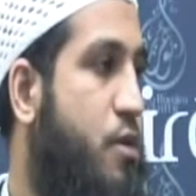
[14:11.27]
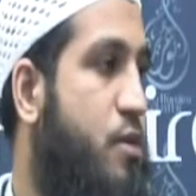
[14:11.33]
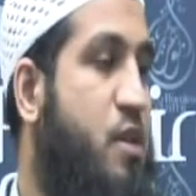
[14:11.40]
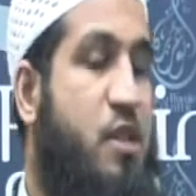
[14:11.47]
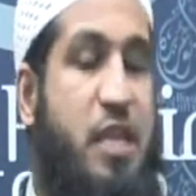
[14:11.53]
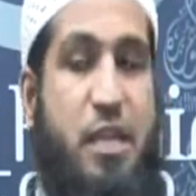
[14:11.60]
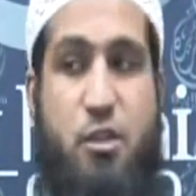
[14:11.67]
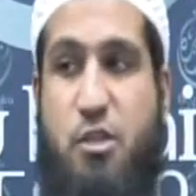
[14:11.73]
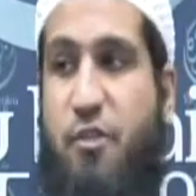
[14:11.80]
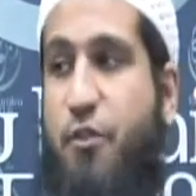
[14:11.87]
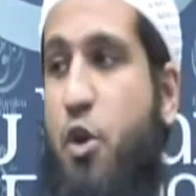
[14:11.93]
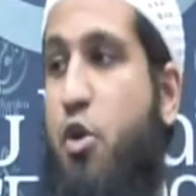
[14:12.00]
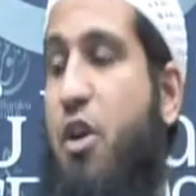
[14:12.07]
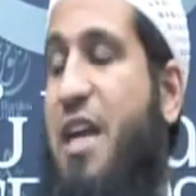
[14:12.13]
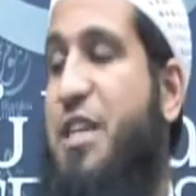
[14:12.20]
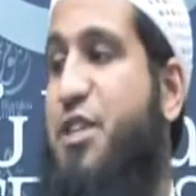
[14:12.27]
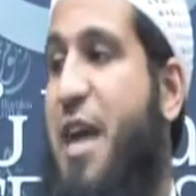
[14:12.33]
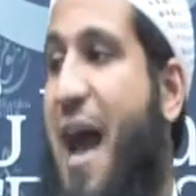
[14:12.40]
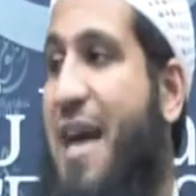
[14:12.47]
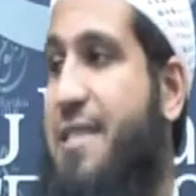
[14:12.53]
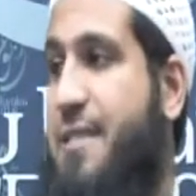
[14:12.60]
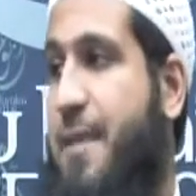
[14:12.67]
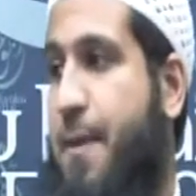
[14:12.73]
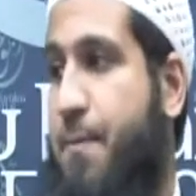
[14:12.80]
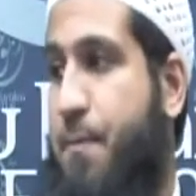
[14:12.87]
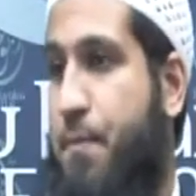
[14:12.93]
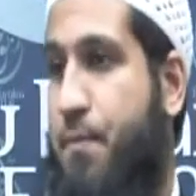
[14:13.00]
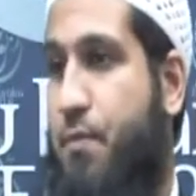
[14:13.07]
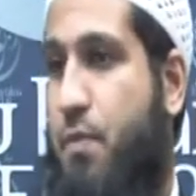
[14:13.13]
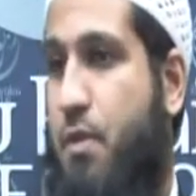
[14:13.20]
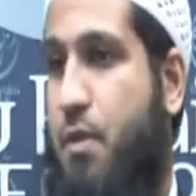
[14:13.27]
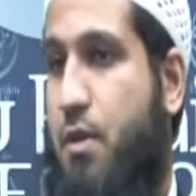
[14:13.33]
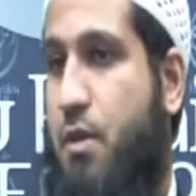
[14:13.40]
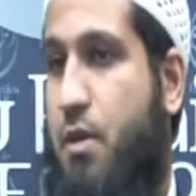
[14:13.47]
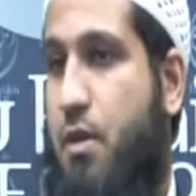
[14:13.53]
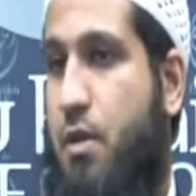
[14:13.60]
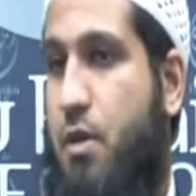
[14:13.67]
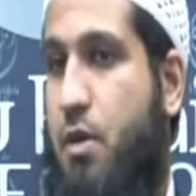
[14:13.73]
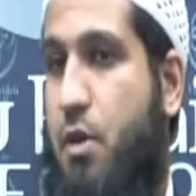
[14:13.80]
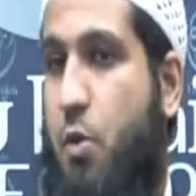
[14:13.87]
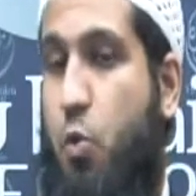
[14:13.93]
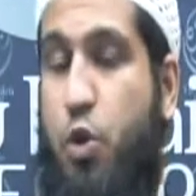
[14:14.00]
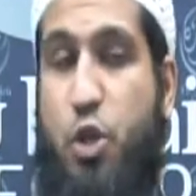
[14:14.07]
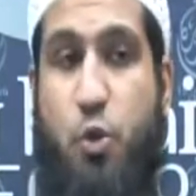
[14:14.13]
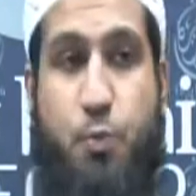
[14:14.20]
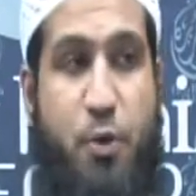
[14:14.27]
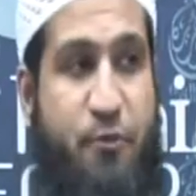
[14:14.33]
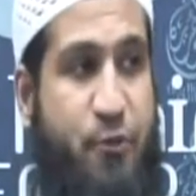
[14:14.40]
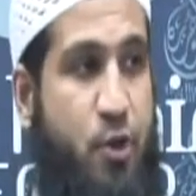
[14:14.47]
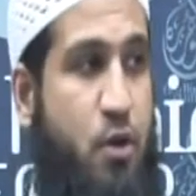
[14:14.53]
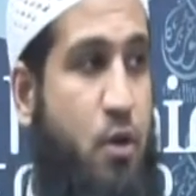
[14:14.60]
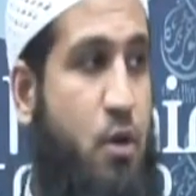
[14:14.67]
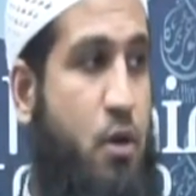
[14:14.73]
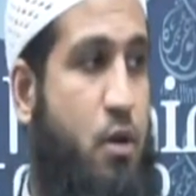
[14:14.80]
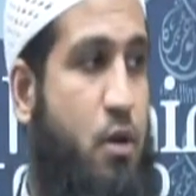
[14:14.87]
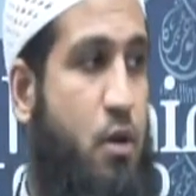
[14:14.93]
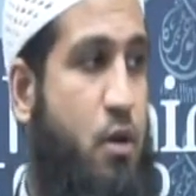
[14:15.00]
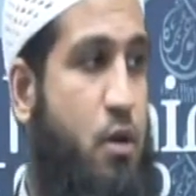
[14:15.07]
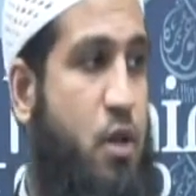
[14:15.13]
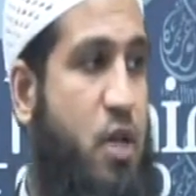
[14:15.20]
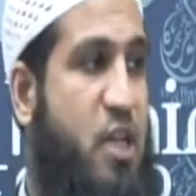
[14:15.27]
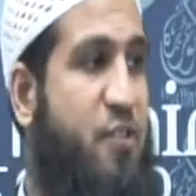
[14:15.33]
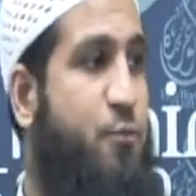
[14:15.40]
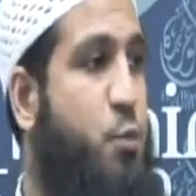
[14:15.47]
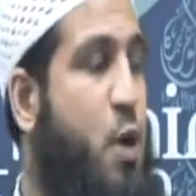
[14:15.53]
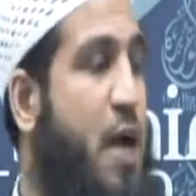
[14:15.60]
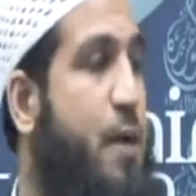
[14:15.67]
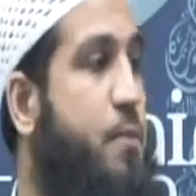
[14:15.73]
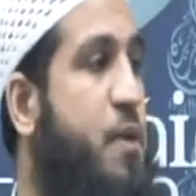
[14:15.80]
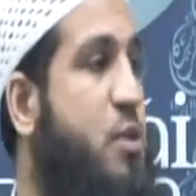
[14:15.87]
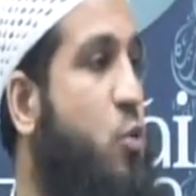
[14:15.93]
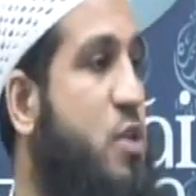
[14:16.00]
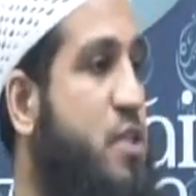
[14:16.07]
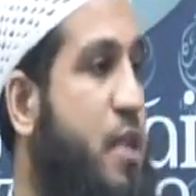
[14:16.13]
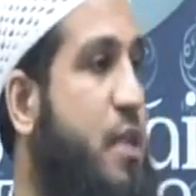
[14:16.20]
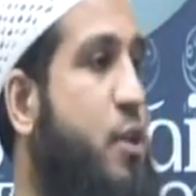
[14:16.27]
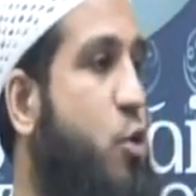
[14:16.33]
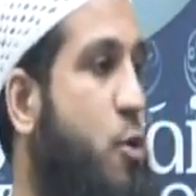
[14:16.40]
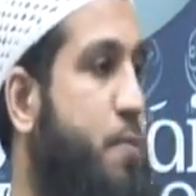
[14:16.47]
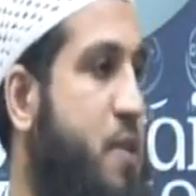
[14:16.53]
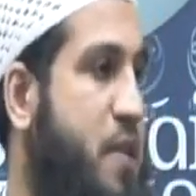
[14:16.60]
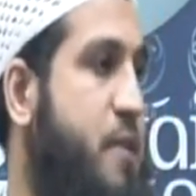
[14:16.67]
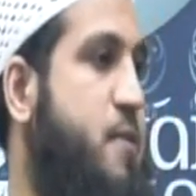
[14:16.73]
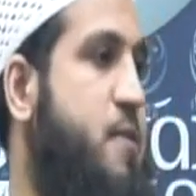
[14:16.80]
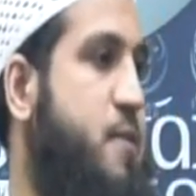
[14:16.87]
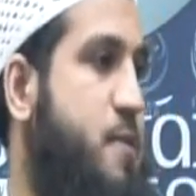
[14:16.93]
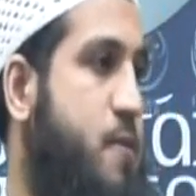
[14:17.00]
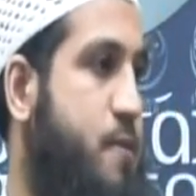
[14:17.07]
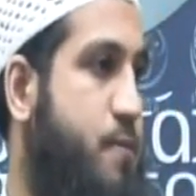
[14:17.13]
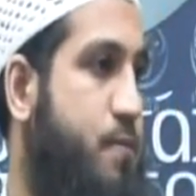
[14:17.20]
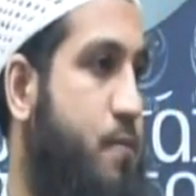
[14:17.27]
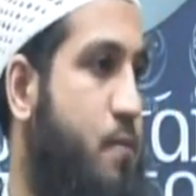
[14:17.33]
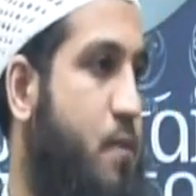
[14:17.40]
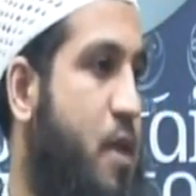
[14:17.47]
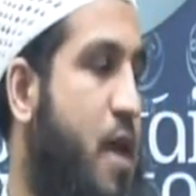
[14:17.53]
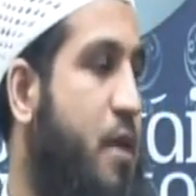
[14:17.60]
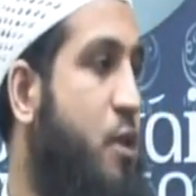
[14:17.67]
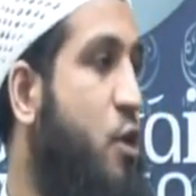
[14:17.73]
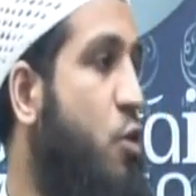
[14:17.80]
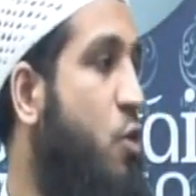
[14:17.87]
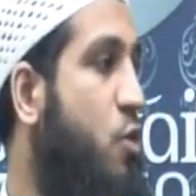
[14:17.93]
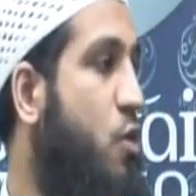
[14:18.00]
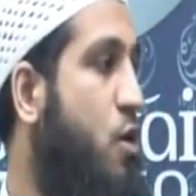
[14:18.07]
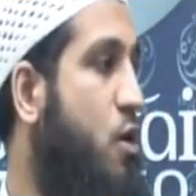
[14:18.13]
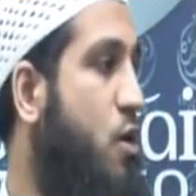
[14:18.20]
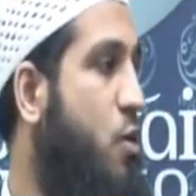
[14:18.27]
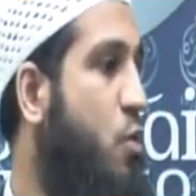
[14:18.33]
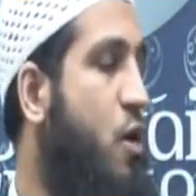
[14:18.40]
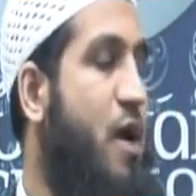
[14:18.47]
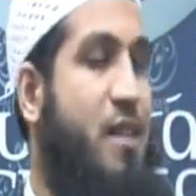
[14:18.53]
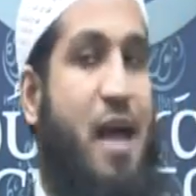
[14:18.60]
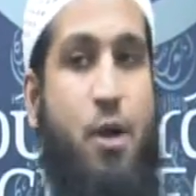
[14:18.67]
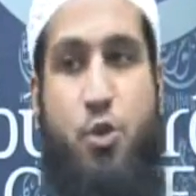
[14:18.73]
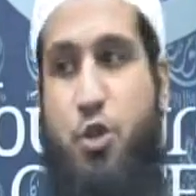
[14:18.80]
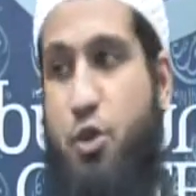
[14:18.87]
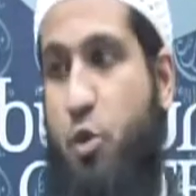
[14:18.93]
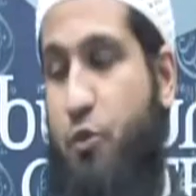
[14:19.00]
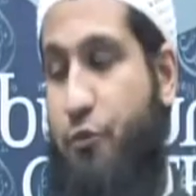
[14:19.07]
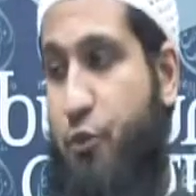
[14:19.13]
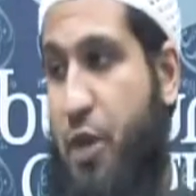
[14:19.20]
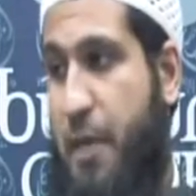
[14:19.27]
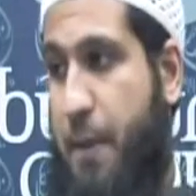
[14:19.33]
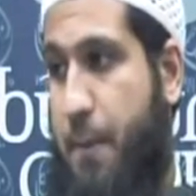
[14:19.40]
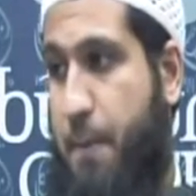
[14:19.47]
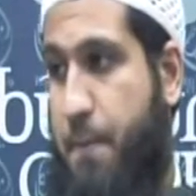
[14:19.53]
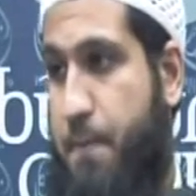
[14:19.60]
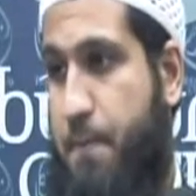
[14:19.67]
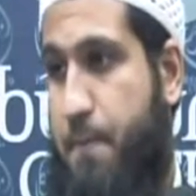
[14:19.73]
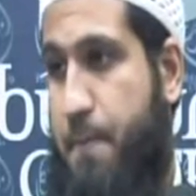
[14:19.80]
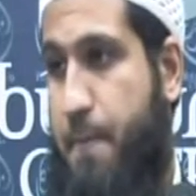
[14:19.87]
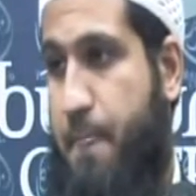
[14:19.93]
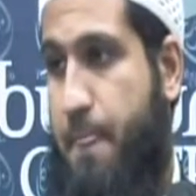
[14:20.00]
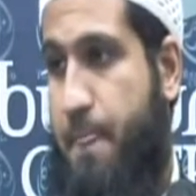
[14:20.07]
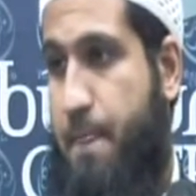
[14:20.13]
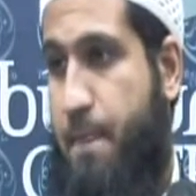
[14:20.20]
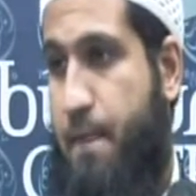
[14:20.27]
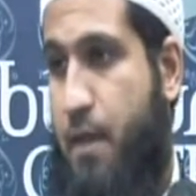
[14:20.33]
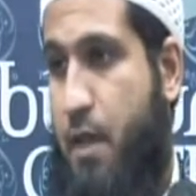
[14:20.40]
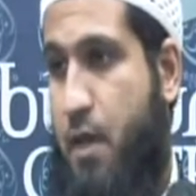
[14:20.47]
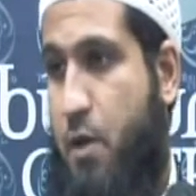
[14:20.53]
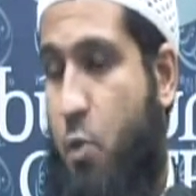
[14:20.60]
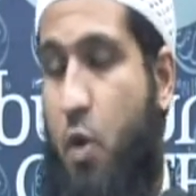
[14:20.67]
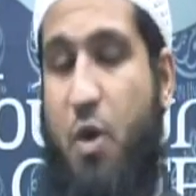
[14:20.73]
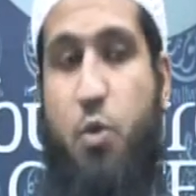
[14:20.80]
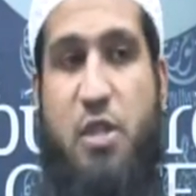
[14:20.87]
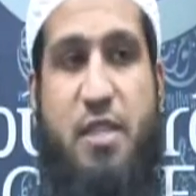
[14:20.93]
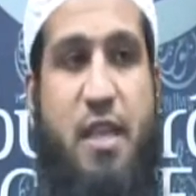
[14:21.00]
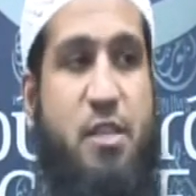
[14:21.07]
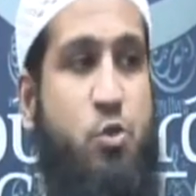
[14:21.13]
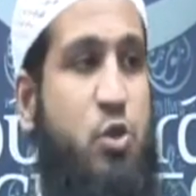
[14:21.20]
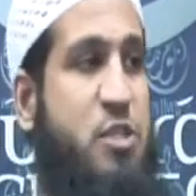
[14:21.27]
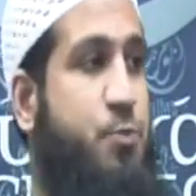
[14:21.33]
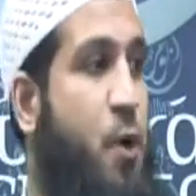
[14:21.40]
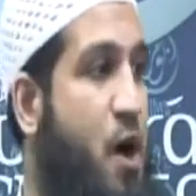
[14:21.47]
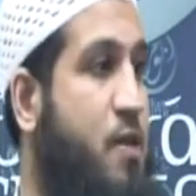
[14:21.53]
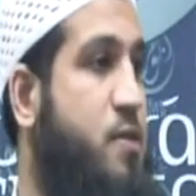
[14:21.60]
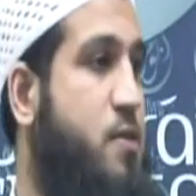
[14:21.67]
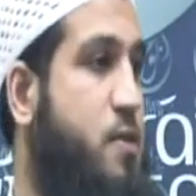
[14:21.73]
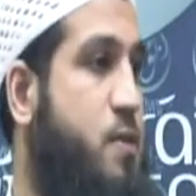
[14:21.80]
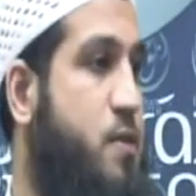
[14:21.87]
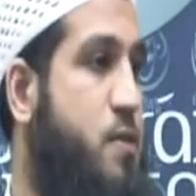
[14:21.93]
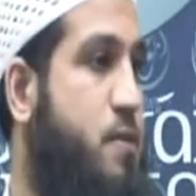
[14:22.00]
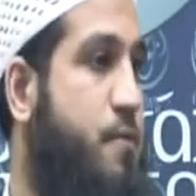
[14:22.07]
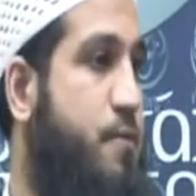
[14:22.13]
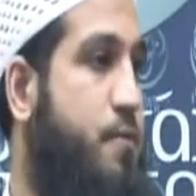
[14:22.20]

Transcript: the leaders of Quraysh asked him, "Would you prefer if Muhammad was in your place and you were allowed to go free?" What was his response?